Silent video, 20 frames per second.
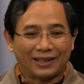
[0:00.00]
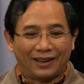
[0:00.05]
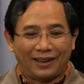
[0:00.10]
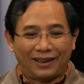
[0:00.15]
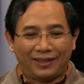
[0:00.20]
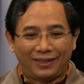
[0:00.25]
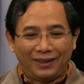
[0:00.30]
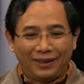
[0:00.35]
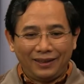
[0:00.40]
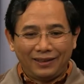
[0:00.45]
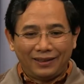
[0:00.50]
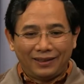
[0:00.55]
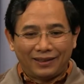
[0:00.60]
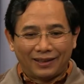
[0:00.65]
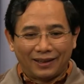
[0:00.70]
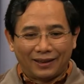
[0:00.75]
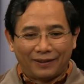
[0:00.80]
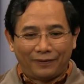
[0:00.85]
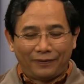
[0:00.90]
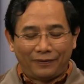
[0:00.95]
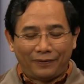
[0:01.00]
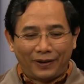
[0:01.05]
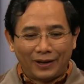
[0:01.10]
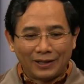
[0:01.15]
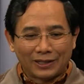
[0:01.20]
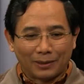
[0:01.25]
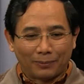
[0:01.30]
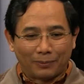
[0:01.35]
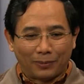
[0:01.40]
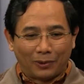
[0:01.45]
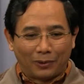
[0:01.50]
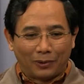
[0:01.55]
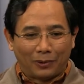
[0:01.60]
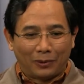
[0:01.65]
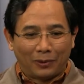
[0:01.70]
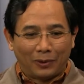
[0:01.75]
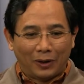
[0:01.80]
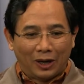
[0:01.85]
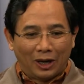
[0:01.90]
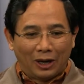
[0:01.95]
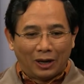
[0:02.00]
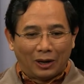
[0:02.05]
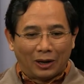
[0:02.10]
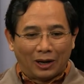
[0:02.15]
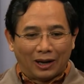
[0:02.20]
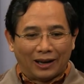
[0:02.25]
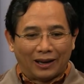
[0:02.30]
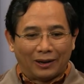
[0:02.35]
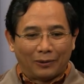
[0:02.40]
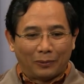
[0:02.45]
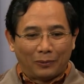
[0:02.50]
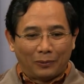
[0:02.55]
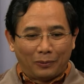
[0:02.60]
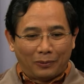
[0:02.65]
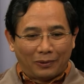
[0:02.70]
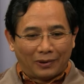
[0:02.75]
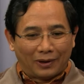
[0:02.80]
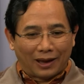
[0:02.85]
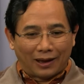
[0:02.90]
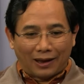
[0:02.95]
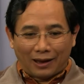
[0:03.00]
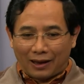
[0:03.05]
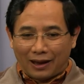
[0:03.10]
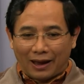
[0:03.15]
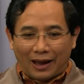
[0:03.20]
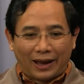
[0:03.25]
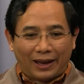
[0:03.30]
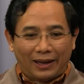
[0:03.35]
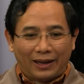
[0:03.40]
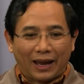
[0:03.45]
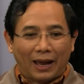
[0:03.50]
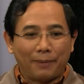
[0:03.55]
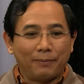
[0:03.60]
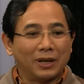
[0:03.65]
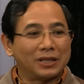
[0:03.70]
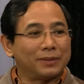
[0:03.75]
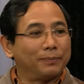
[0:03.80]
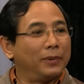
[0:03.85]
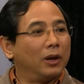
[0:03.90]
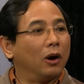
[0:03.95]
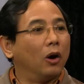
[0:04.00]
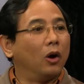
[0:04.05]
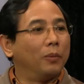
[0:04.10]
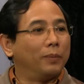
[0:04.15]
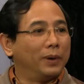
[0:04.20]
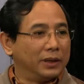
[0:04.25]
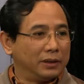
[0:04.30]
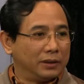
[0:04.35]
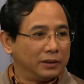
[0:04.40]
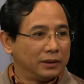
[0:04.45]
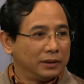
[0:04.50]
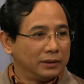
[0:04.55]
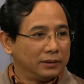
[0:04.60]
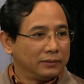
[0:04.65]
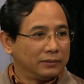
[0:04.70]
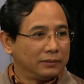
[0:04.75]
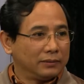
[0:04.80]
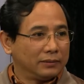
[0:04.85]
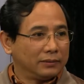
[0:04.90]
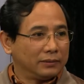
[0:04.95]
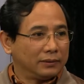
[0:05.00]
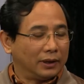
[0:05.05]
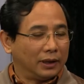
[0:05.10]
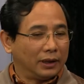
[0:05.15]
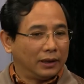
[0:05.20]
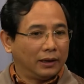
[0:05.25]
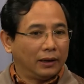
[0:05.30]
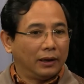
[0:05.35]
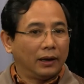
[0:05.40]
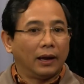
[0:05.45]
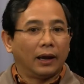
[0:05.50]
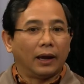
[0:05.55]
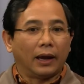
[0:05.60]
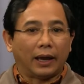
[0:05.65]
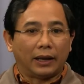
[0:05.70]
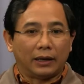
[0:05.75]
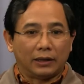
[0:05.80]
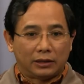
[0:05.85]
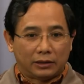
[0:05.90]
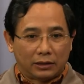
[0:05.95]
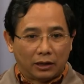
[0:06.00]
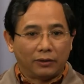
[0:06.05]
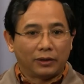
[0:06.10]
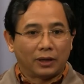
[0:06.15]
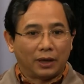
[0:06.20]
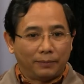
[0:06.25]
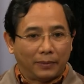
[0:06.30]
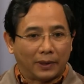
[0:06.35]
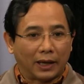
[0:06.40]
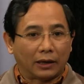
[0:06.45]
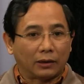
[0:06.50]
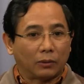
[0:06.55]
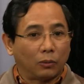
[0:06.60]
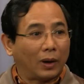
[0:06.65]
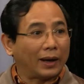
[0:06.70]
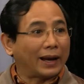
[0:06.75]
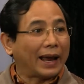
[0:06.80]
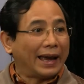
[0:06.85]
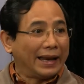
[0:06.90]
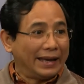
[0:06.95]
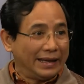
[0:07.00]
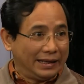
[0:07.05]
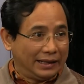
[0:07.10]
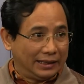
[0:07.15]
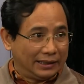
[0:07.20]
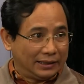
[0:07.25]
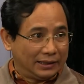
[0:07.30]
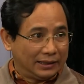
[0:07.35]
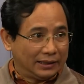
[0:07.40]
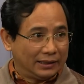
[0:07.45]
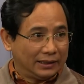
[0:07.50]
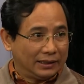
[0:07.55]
I think, uh, first of all, uh, I, I must be open. Yeah. Uh, and show them that what I need.